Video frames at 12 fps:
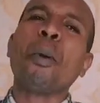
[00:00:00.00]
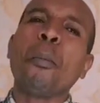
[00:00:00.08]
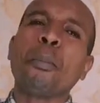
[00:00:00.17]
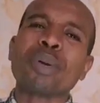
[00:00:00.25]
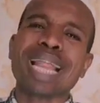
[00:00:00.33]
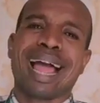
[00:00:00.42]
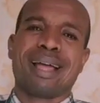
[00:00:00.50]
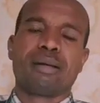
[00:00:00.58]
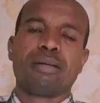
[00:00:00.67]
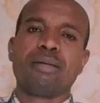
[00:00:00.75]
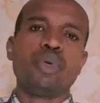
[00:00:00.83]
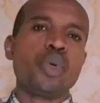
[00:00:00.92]
popular.
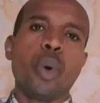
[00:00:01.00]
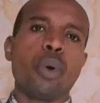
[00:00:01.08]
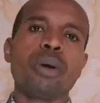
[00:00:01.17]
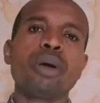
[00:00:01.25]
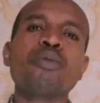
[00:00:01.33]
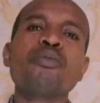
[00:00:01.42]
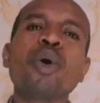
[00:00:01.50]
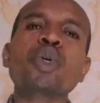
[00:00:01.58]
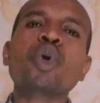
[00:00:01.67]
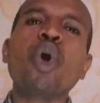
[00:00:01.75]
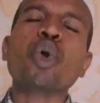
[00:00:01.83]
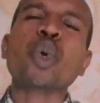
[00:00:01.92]
No. But
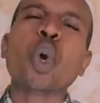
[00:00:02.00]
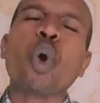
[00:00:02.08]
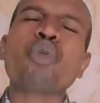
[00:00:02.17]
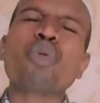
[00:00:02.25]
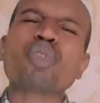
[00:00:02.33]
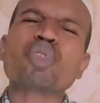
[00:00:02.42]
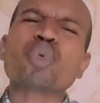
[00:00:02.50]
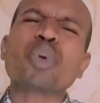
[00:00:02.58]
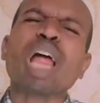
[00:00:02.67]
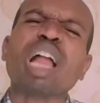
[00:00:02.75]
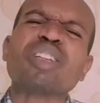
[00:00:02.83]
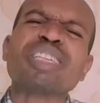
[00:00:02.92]
God called us
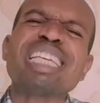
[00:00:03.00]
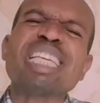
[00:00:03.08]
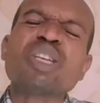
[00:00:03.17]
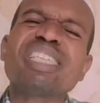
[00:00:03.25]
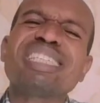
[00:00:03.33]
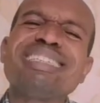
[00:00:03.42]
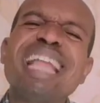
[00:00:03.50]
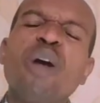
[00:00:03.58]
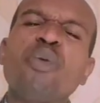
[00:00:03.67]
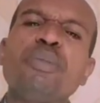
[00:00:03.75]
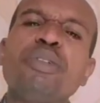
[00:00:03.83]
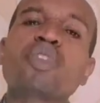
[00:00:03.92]
so that his
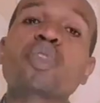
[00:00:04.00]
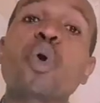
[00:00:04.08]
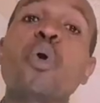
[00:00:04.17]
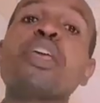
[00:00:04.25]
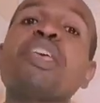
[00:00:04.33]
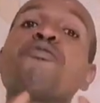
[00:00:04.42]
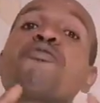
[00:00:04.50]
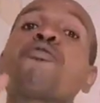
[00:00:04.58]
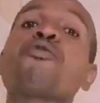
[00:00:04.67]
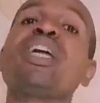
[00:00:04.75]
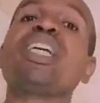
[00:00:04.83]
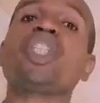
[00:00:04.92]
name will be so
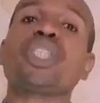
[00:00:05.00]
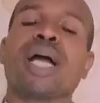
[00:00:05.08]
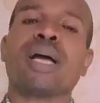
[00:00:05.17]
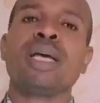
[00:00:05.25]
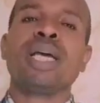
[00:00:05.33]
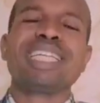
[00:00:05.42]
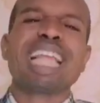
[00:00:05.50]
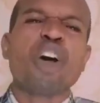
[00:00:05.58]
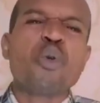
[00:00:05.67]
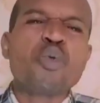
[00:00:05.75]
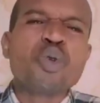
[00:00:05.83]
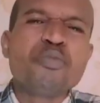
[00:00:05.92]
influential, that
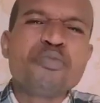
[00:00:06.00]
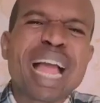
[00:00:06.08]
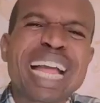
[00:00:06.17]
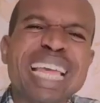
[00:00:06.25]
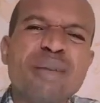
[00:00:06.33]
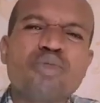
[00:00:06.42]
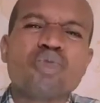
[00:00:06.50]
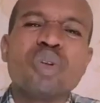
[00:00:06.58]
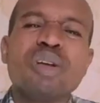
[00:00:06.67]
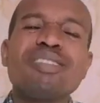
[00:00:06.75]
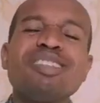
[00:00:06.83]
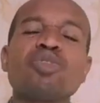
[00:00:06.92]
we make him
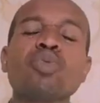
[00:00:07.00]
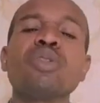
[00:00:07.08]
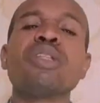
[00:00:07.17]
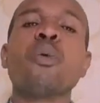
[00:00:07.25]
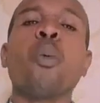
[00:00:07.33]
to the